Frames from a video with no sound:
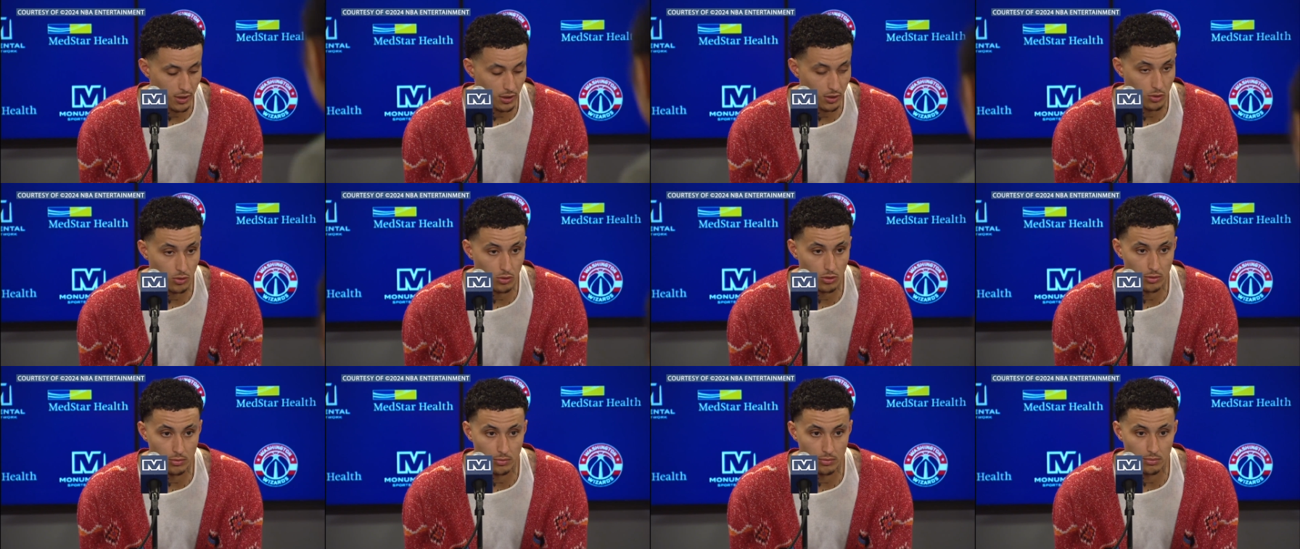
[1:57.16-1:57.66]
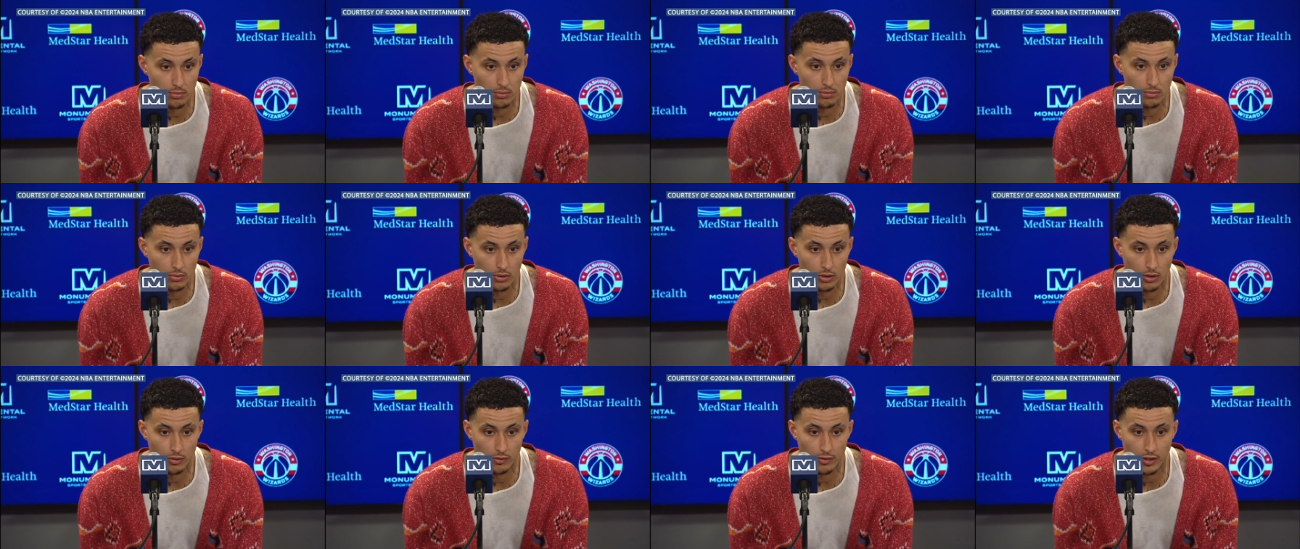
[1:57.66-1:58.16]
the court,
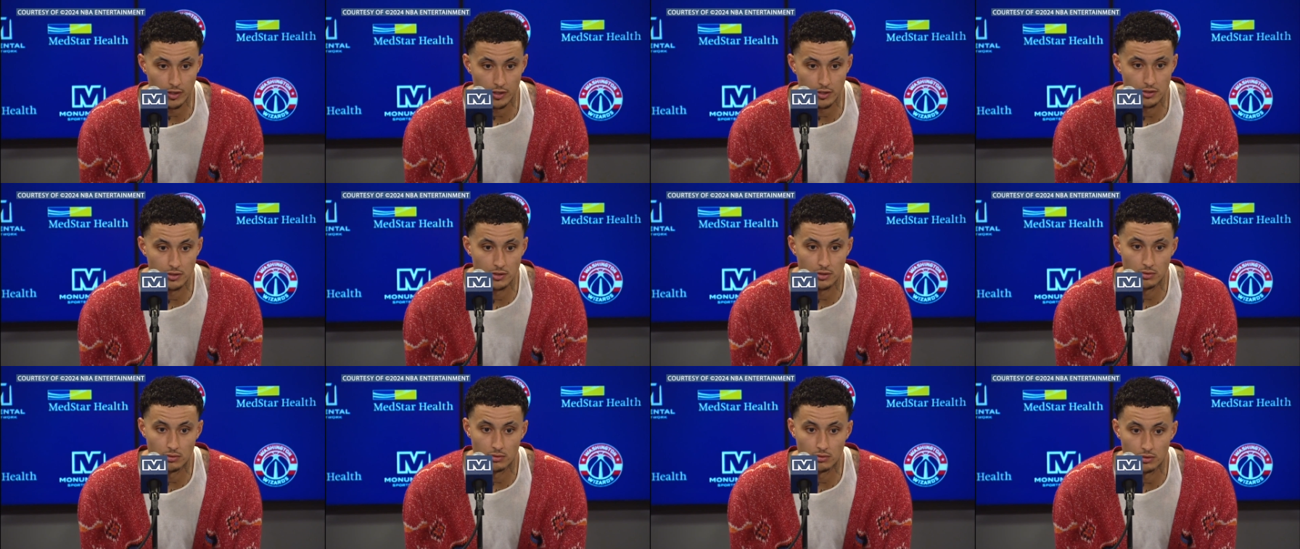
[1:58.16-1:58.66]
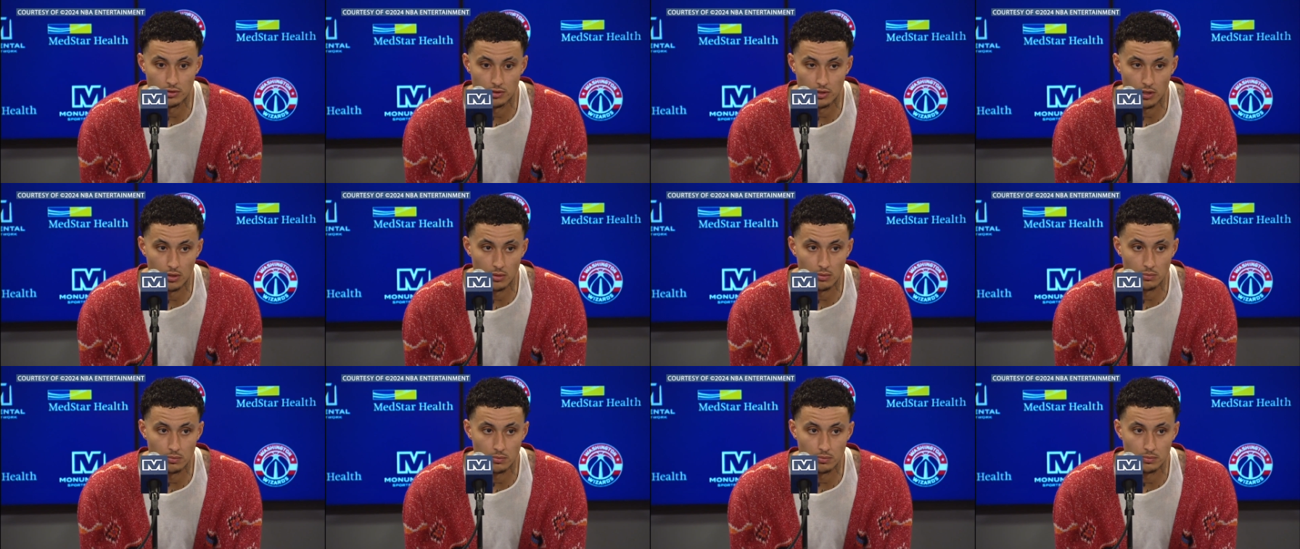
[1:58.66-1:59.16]
very soon.
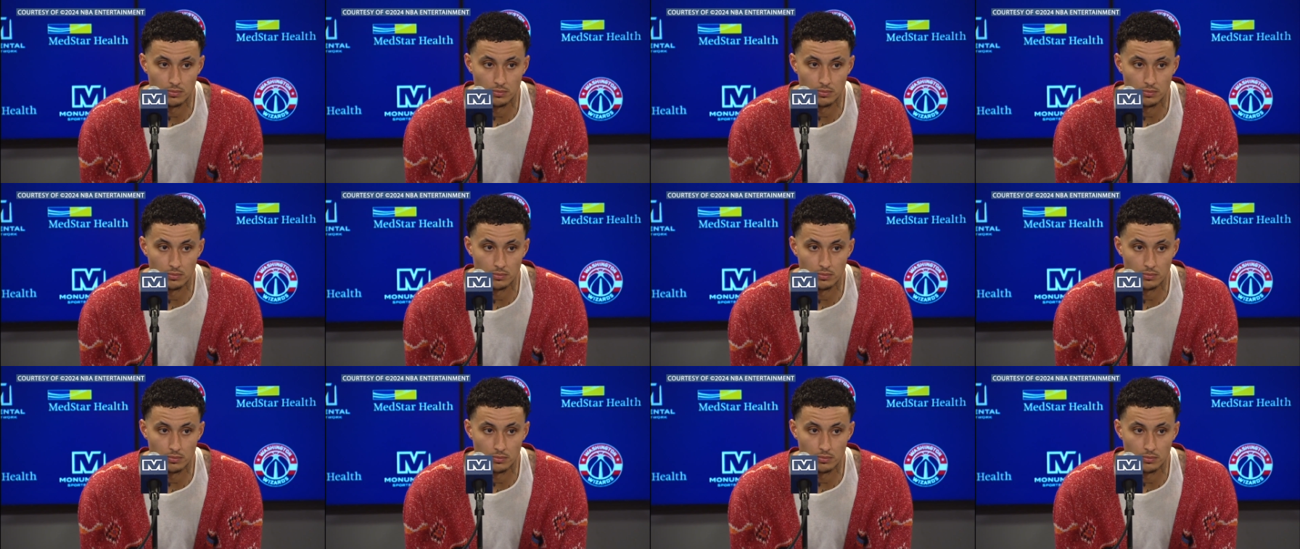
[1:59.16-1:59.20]
So,